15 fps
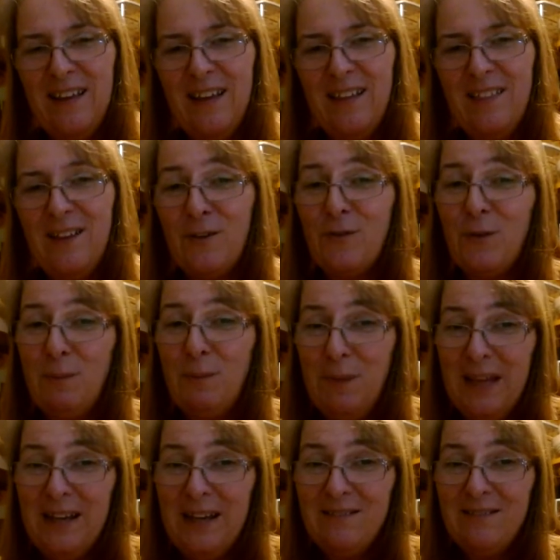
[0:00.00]
that are for
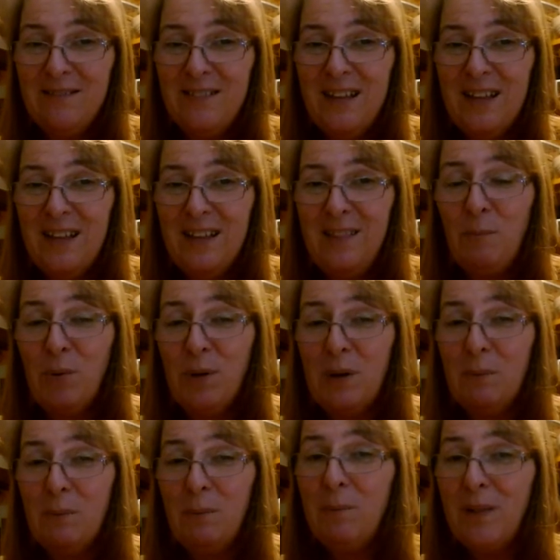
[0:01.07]
me, that bring
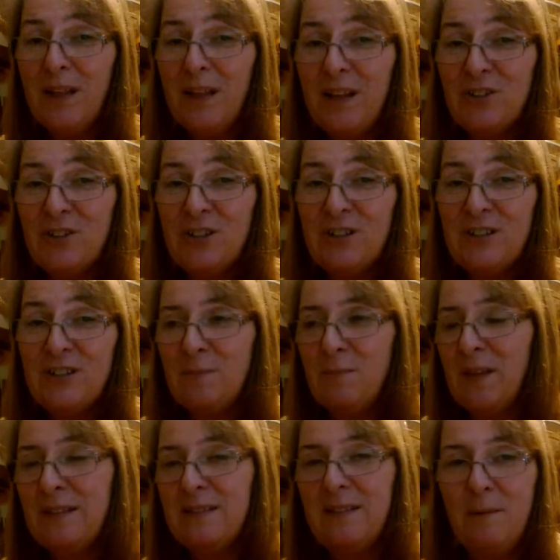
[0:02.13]
me pleasure, some
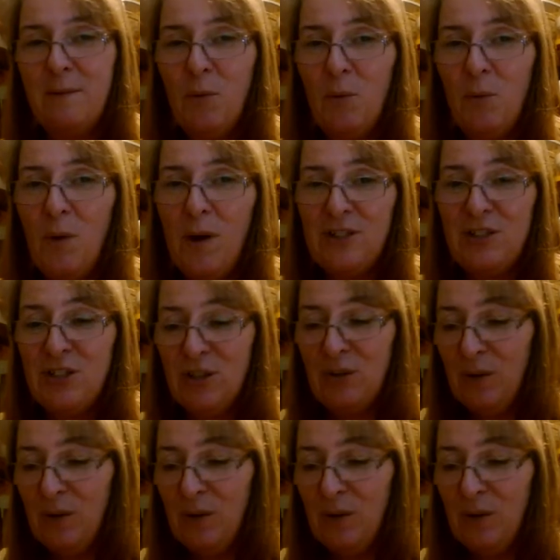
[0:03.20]
things that I've been wanting to do,